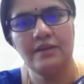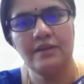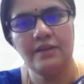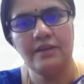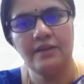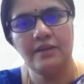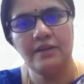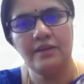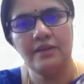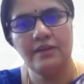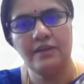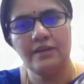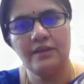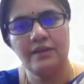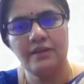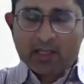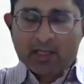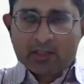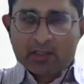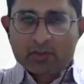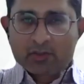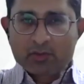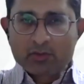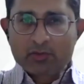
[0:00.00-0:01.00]
Right.
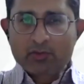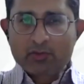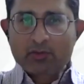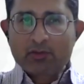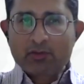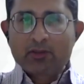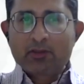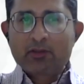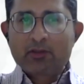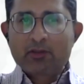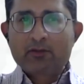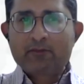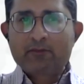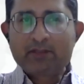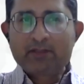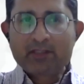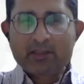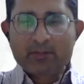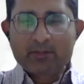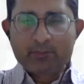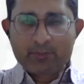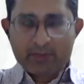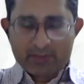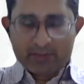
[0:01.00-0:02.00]
So,
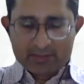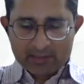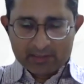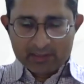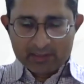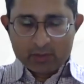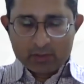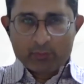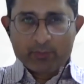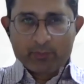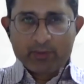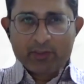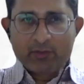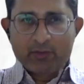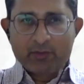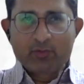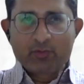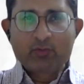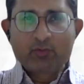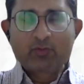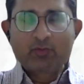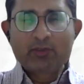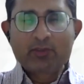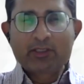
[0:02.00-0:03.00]
Veda, please allow me
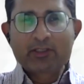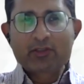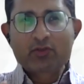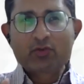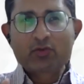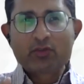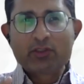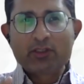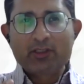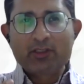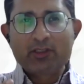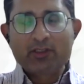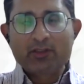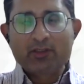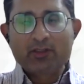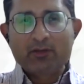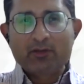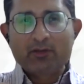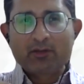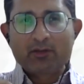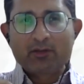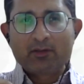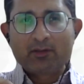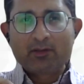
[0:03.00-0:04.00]
to
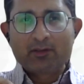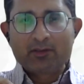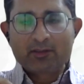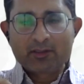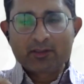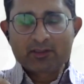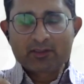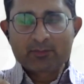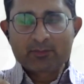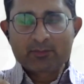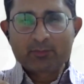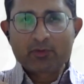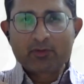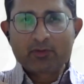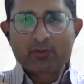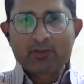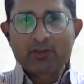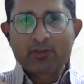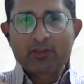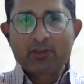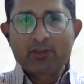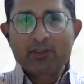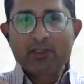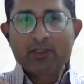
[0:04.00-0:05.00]
actually touch
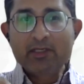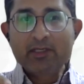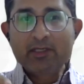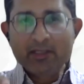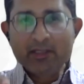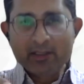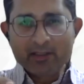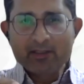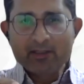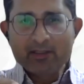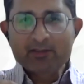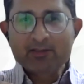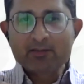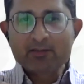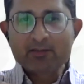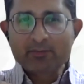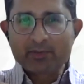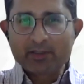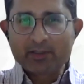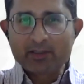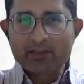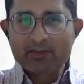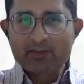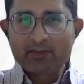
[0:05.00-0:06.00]
upon the
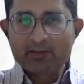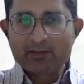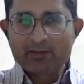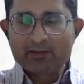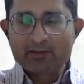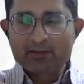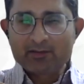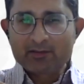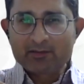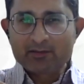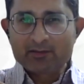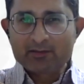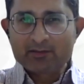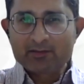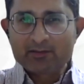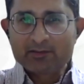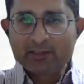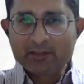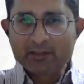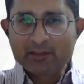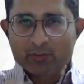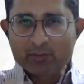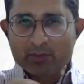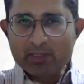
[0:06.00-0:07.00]
integration part
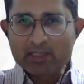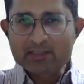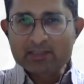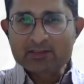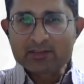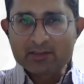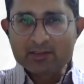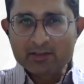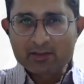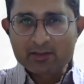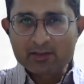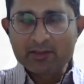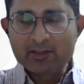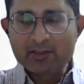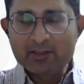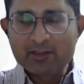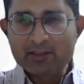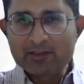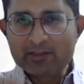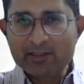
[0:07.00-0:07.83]
that you asked earlier, and